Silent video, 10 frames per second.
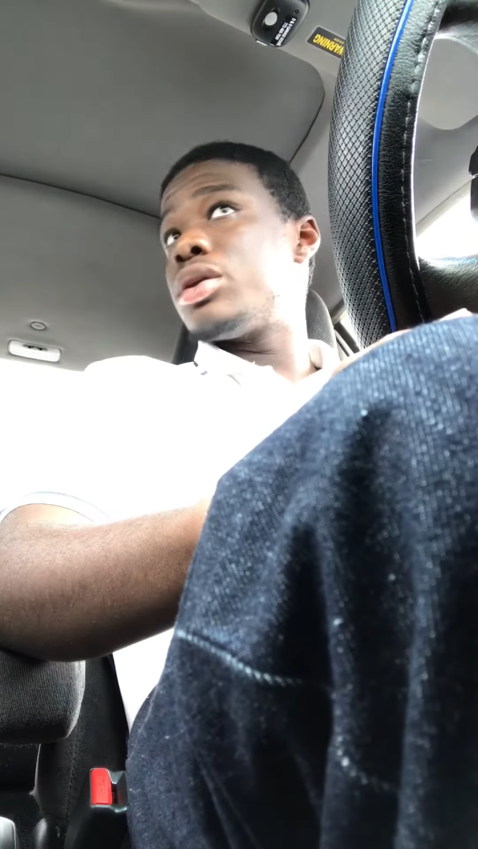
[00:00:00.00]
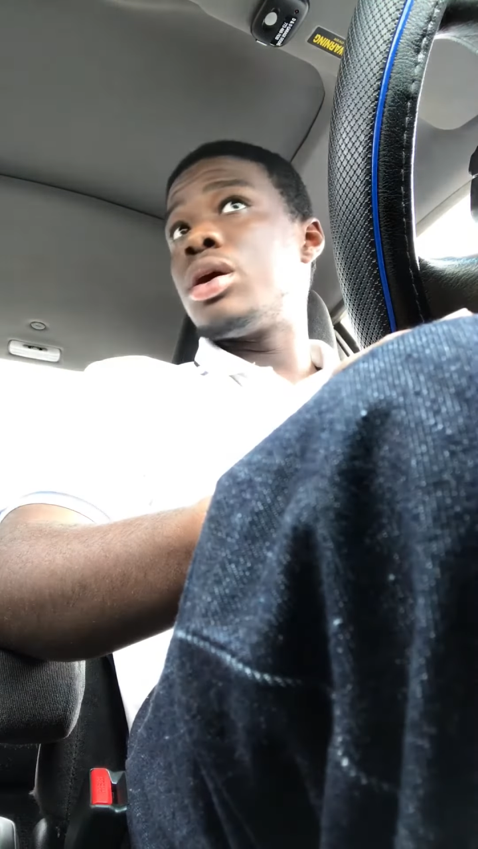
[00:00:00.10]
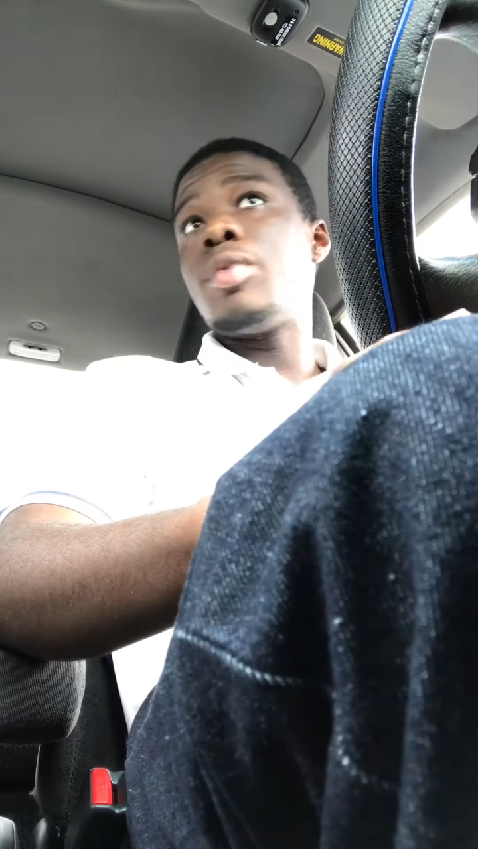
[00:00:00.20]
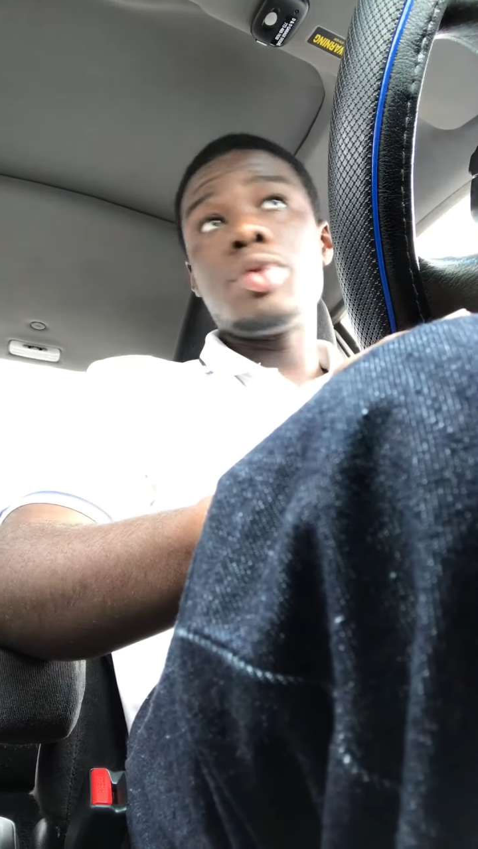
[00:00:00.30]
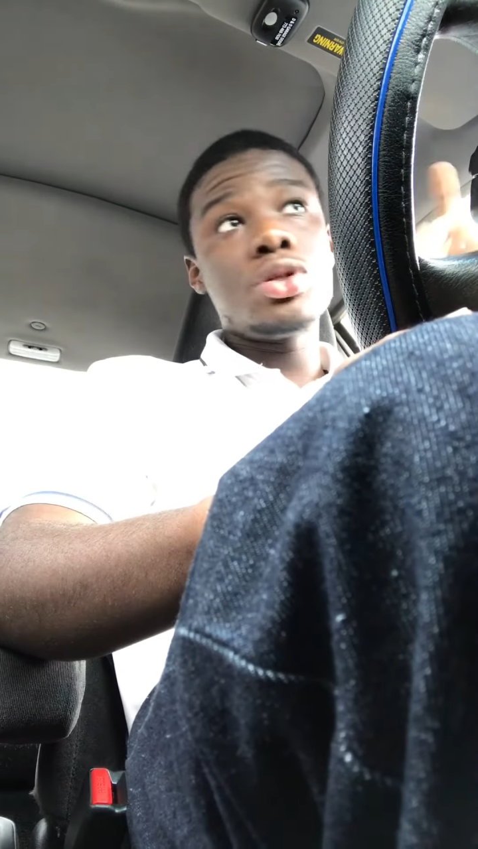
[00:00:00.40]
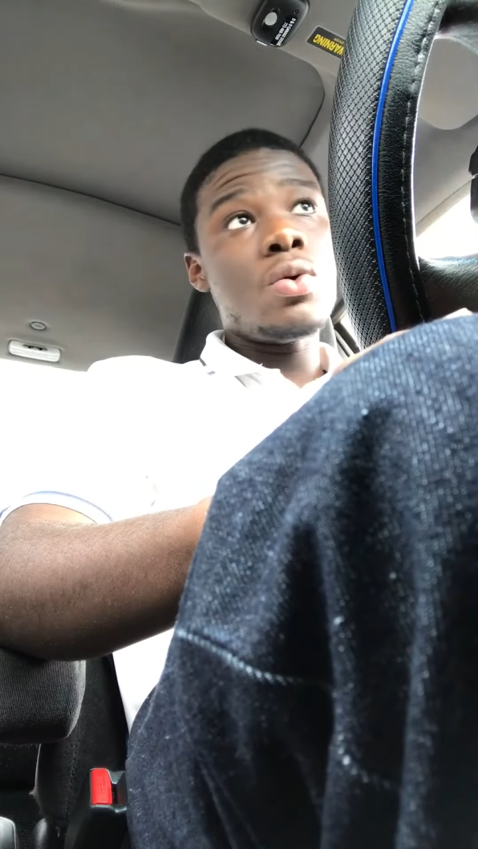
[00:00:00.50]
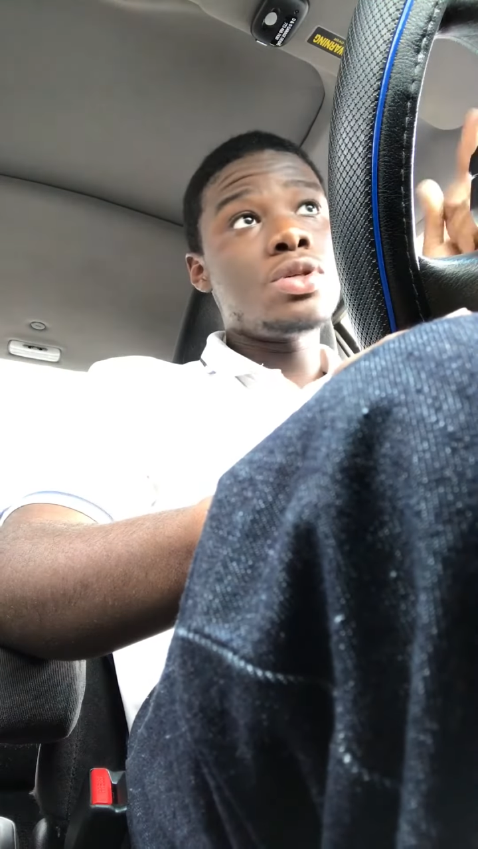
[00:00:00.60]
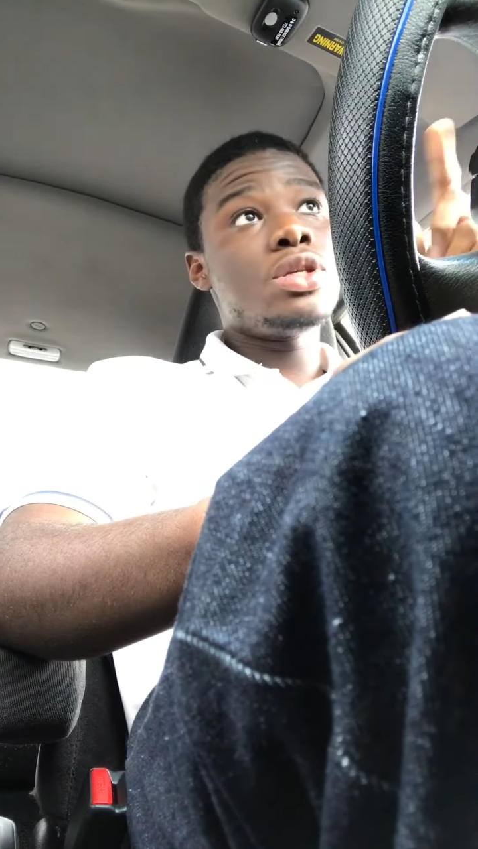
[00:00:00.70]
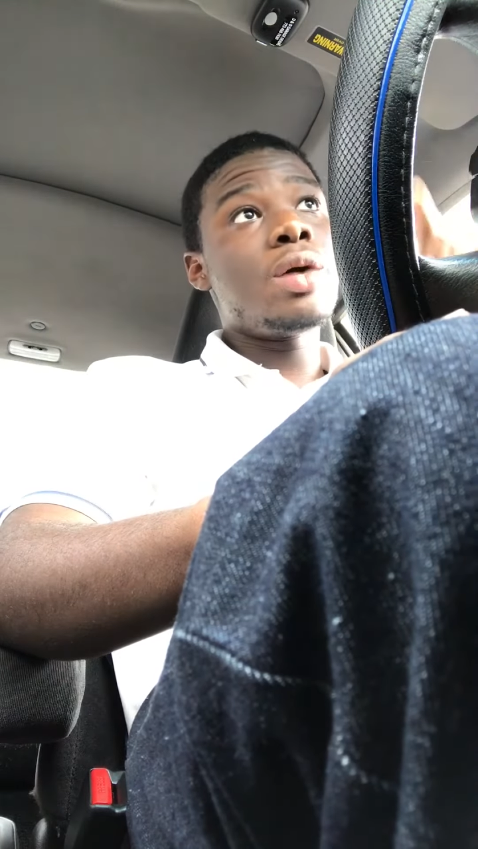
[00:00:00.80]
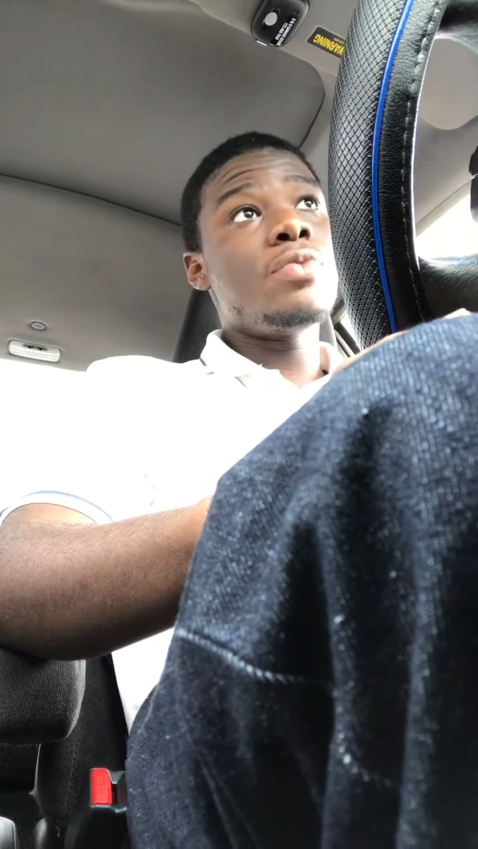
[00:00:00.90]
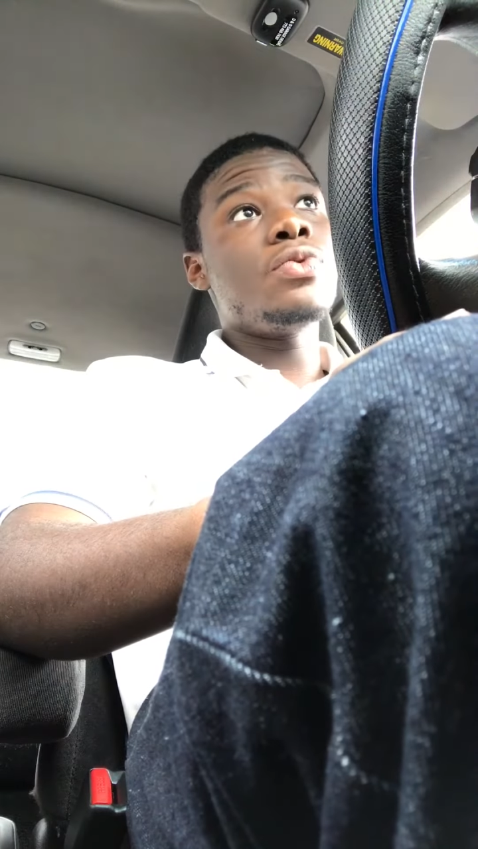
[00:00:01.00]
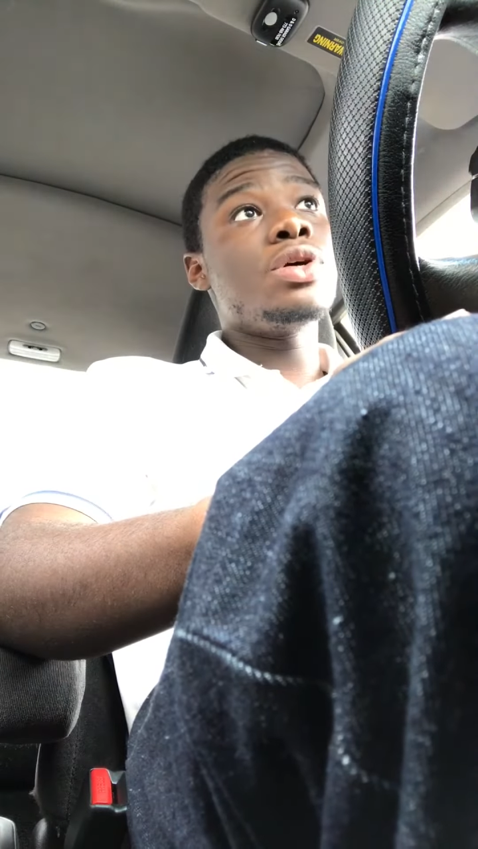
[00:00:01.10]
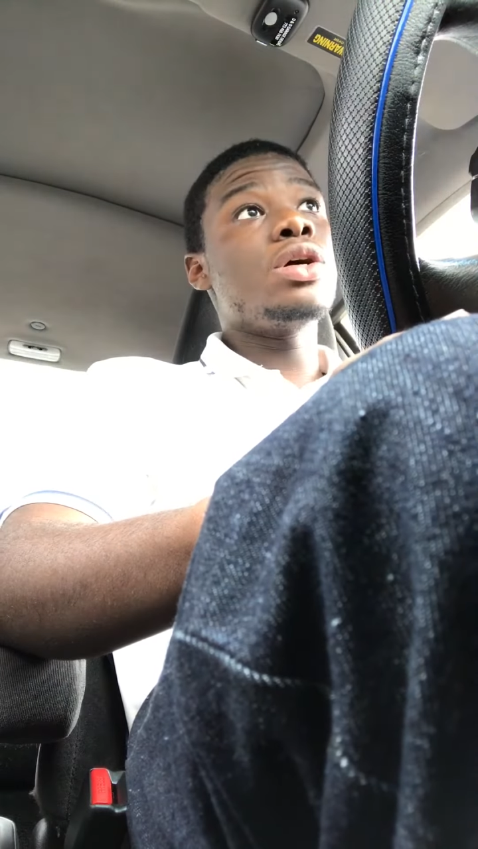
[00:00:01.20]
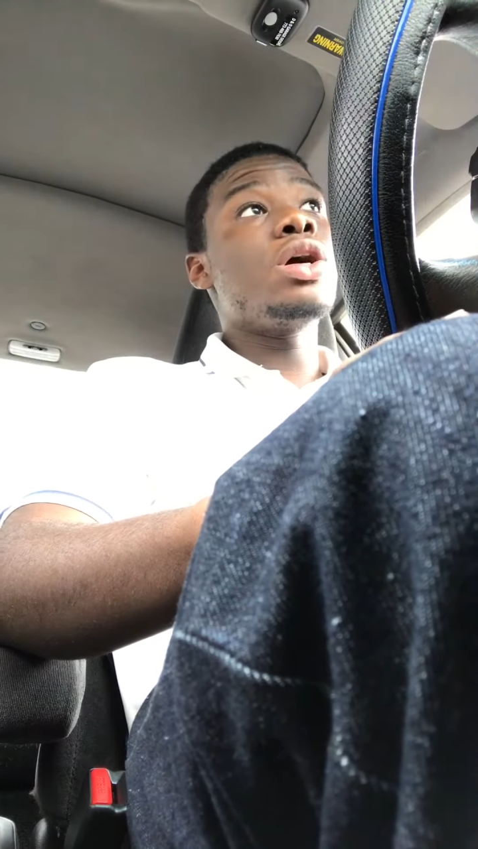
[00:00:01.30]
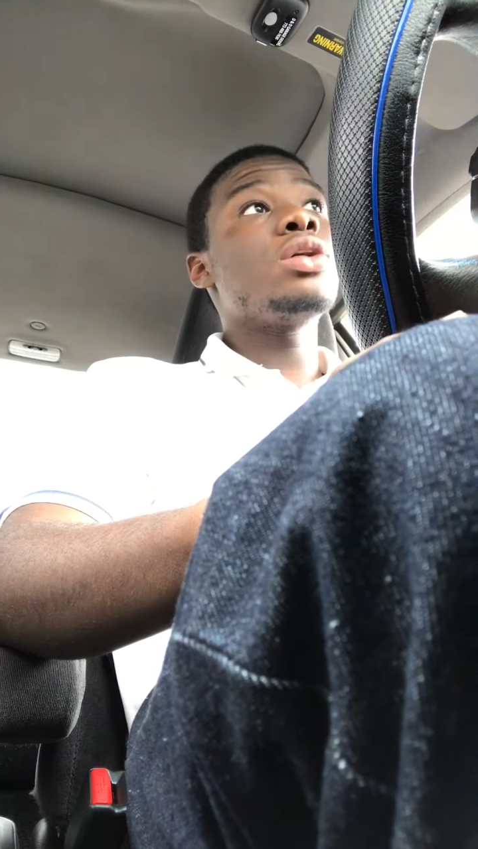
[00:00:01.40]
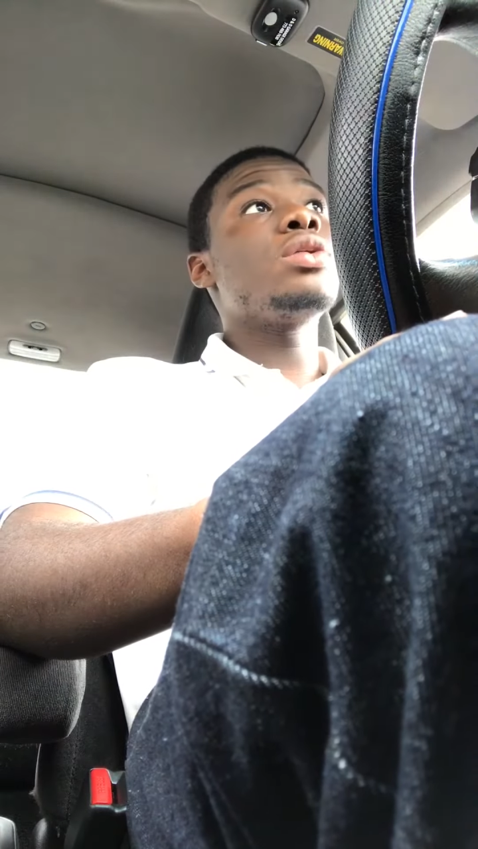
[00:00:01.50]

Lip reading: I'm about to go inside before the